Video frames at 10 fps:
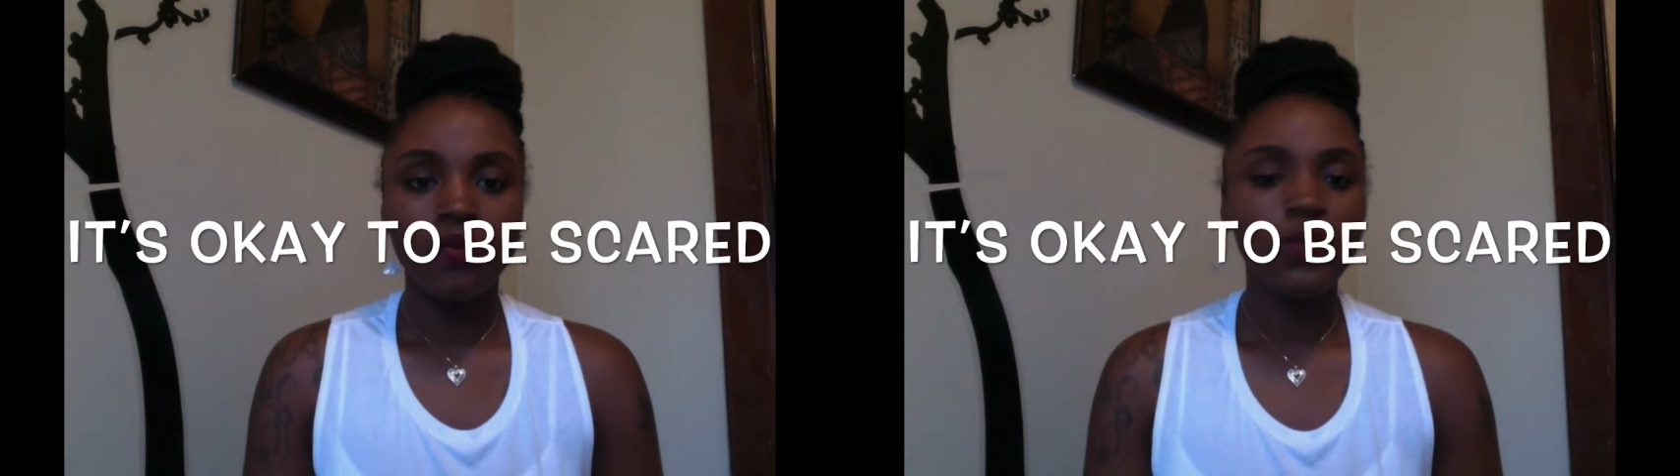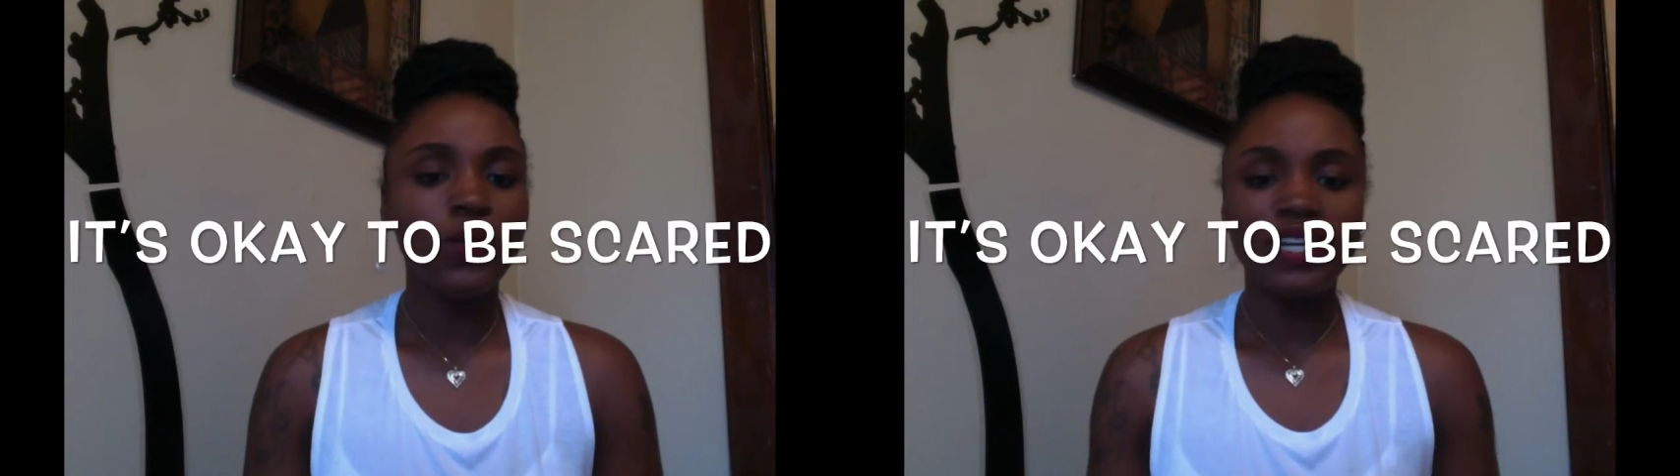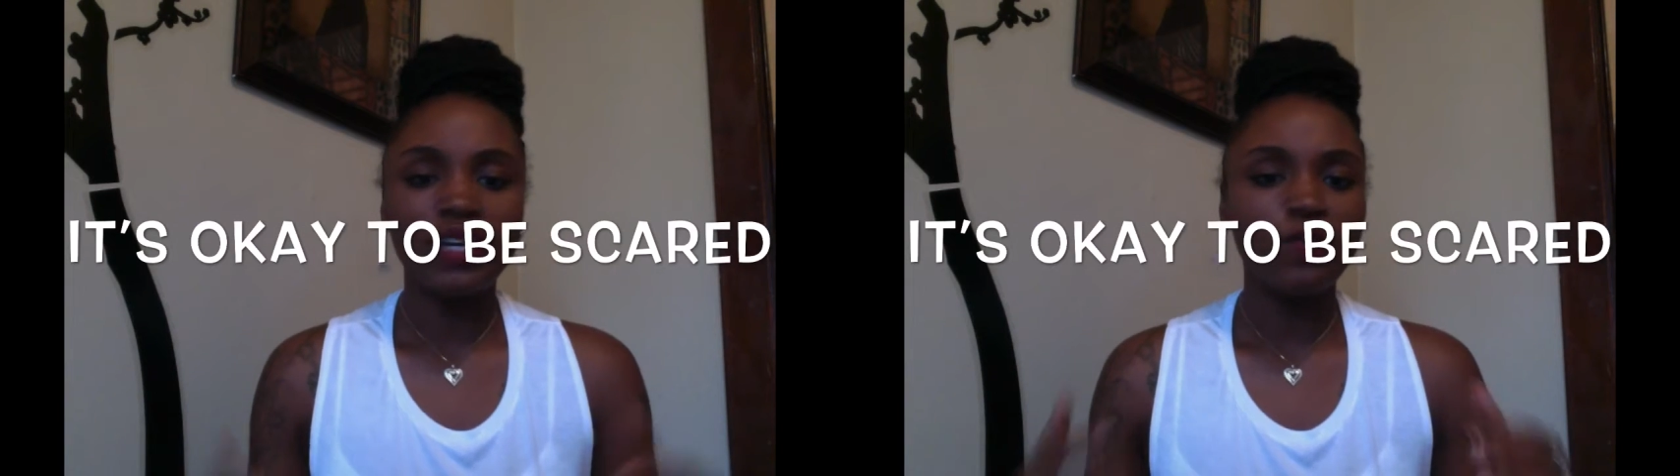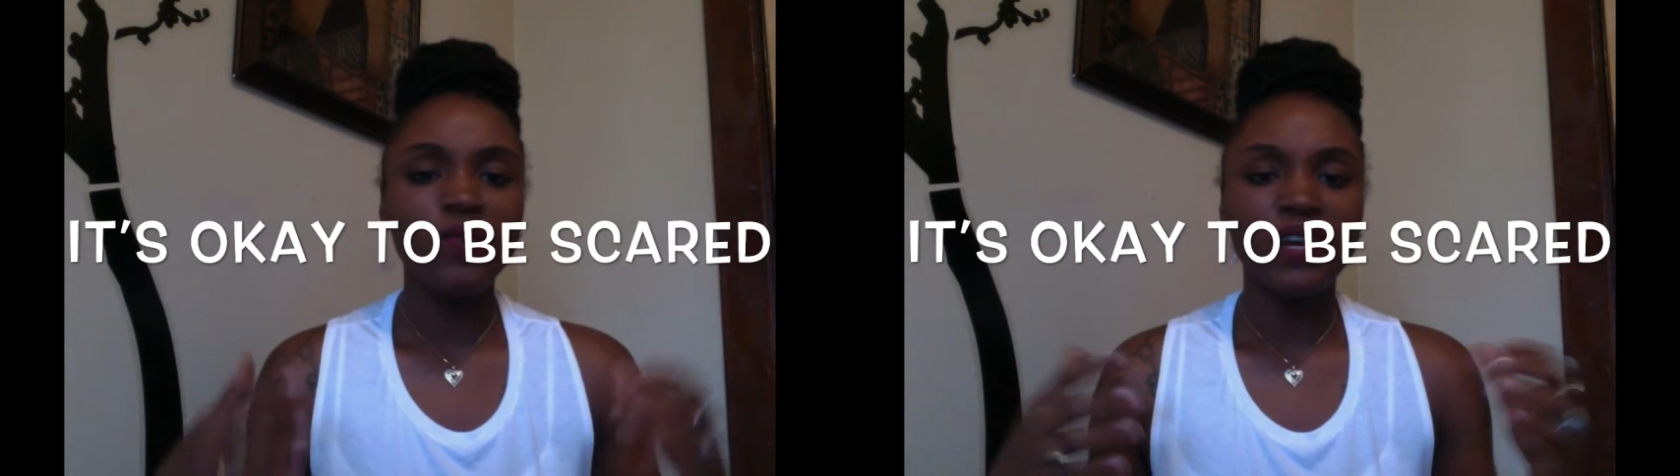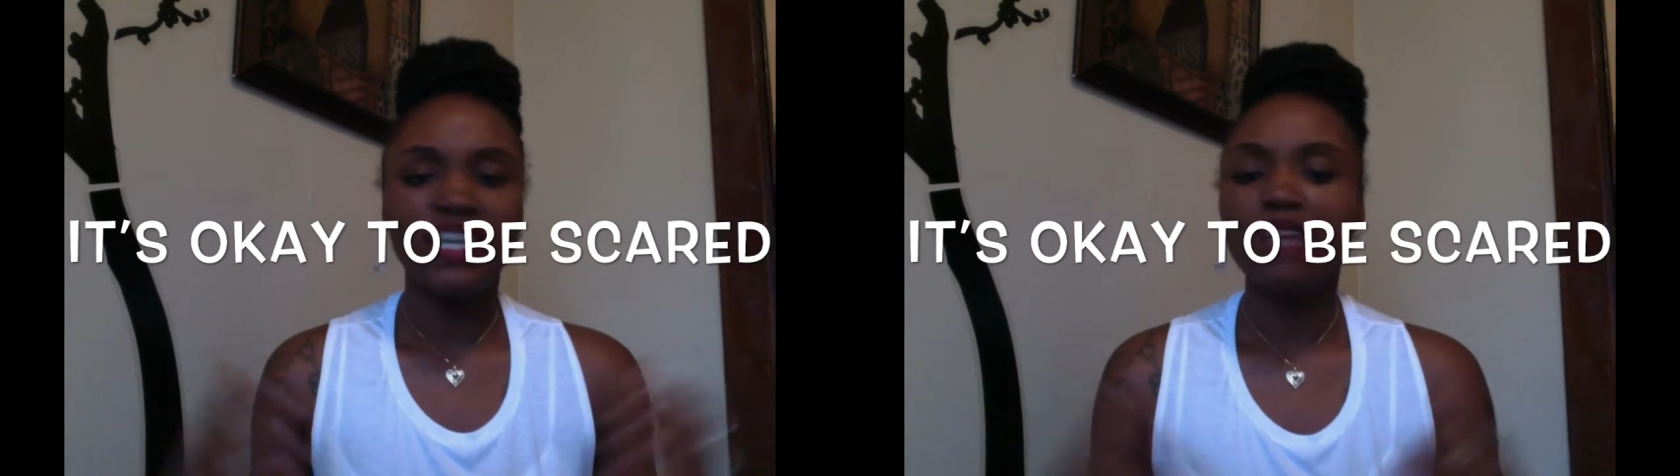We want
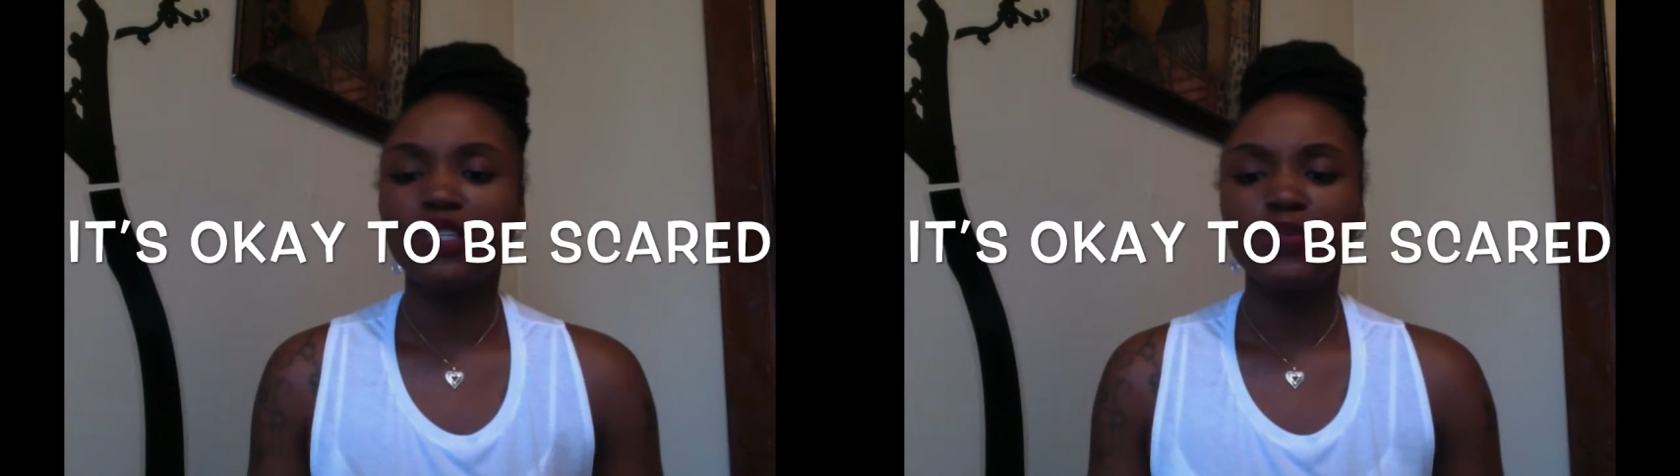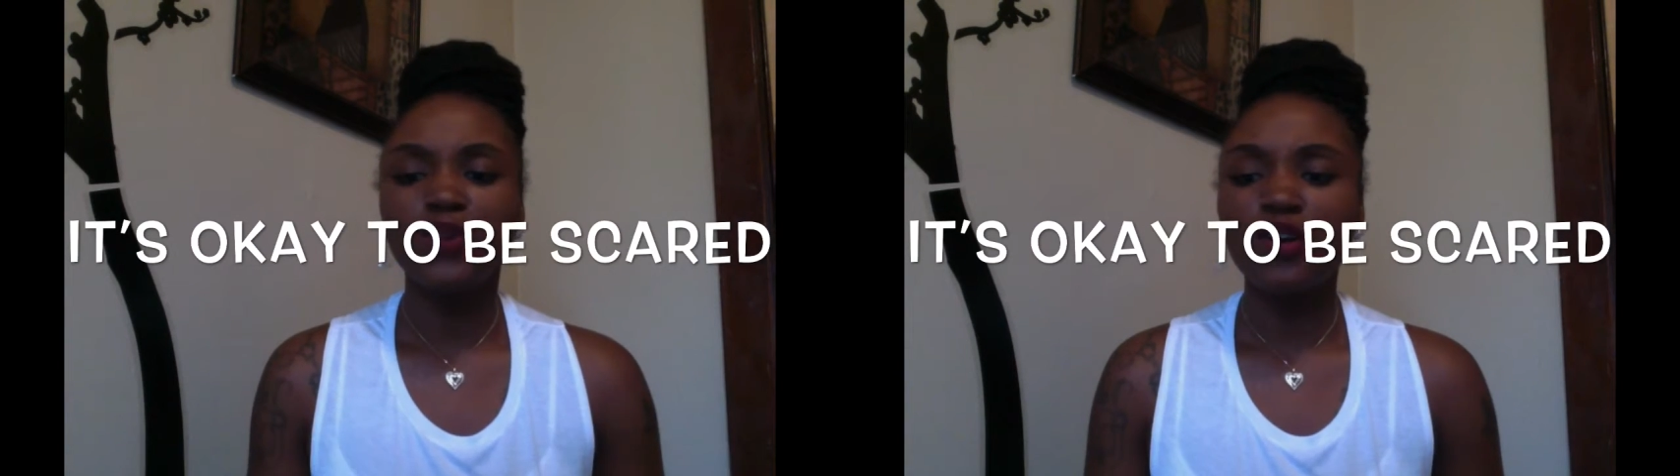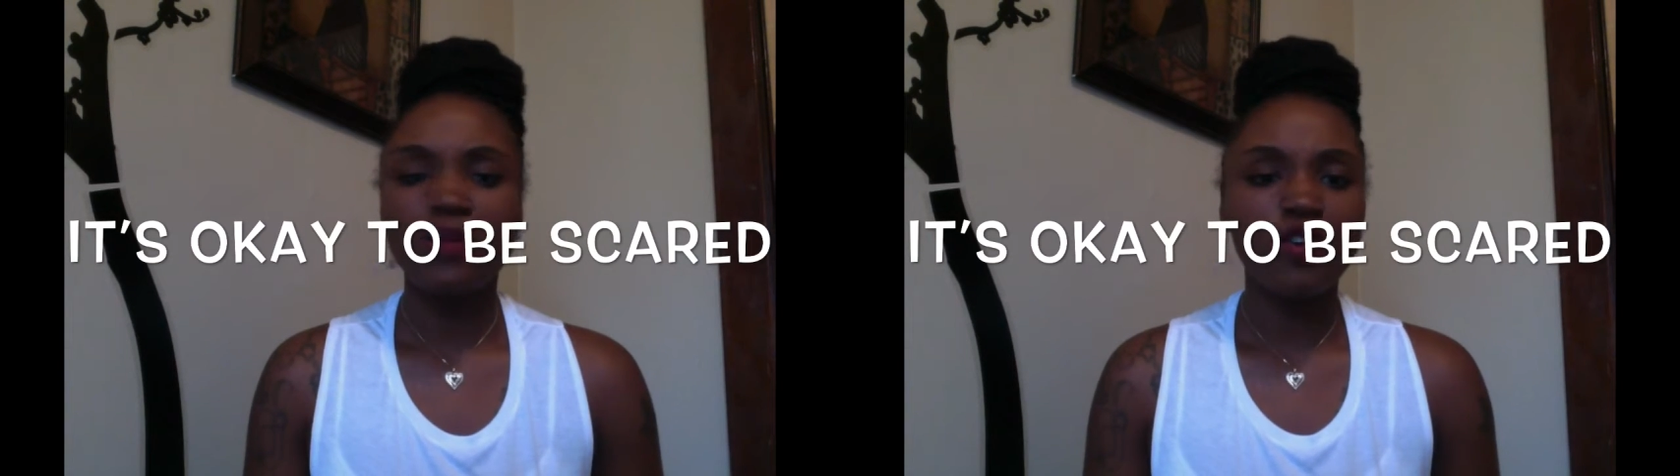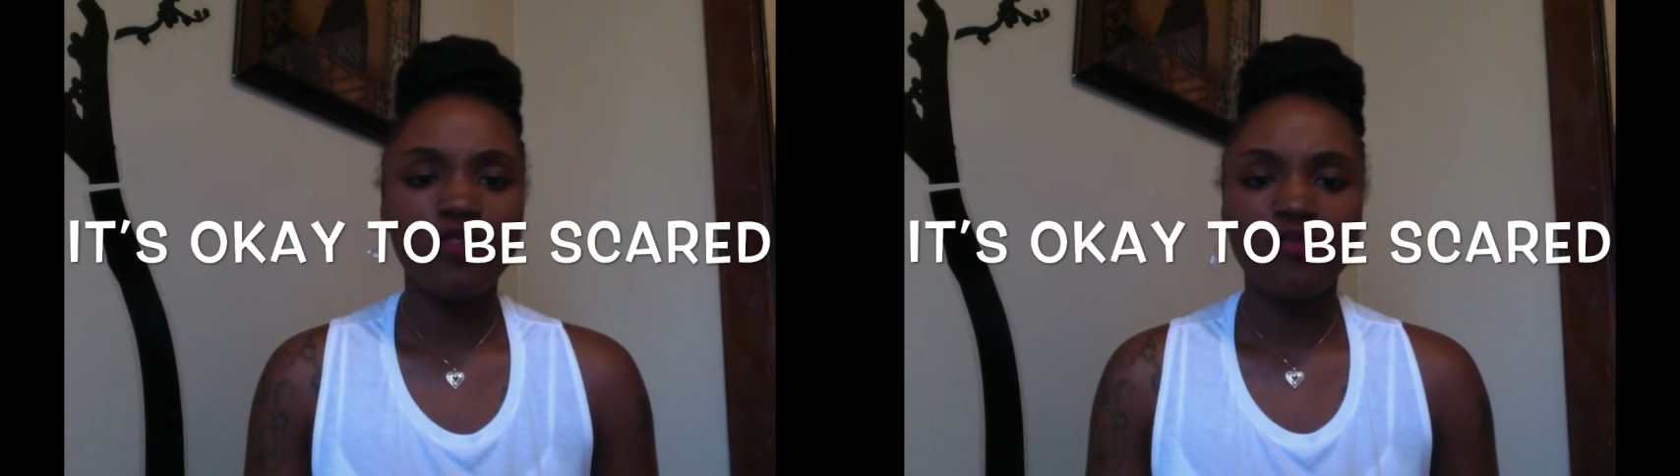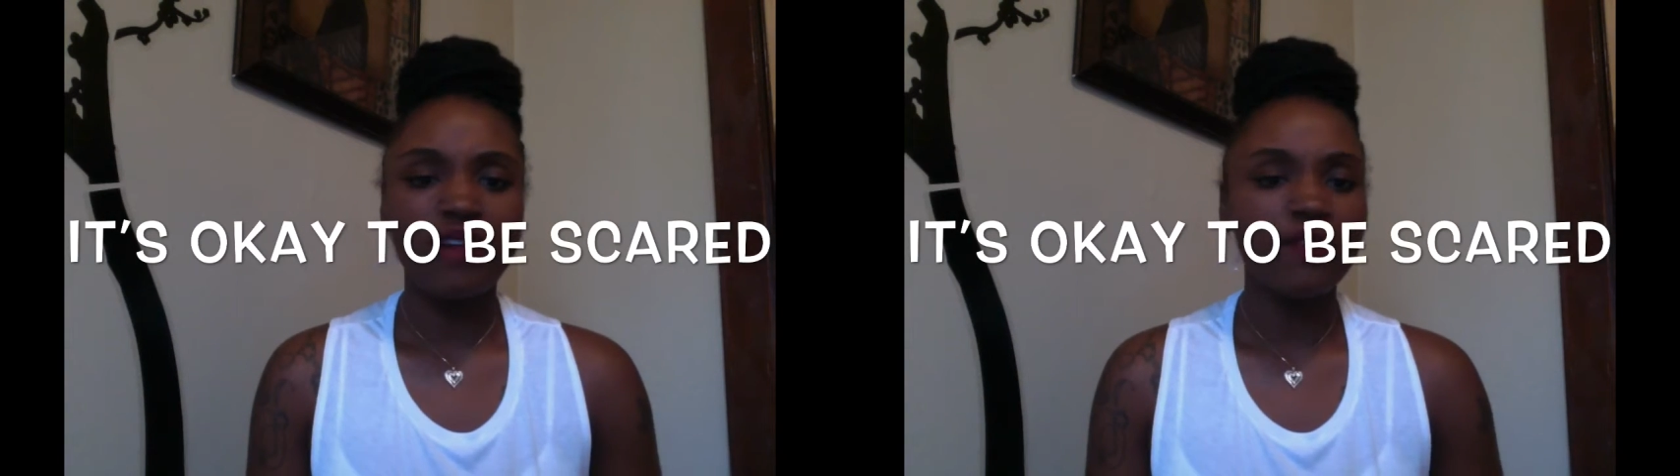to keep this program going
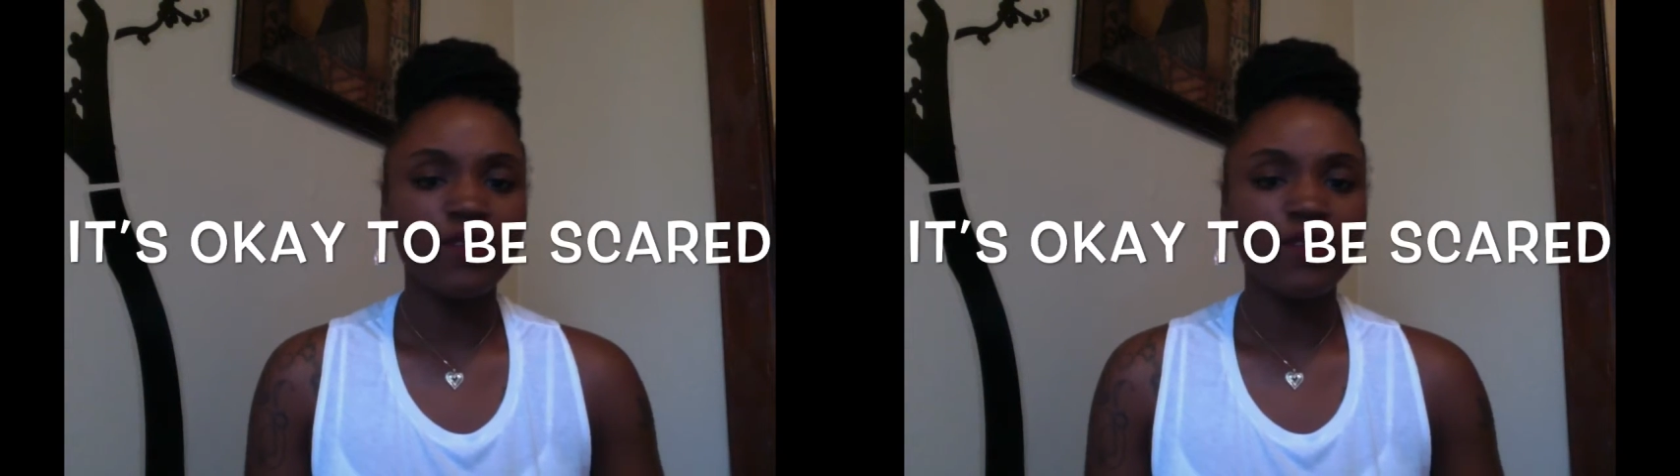forever.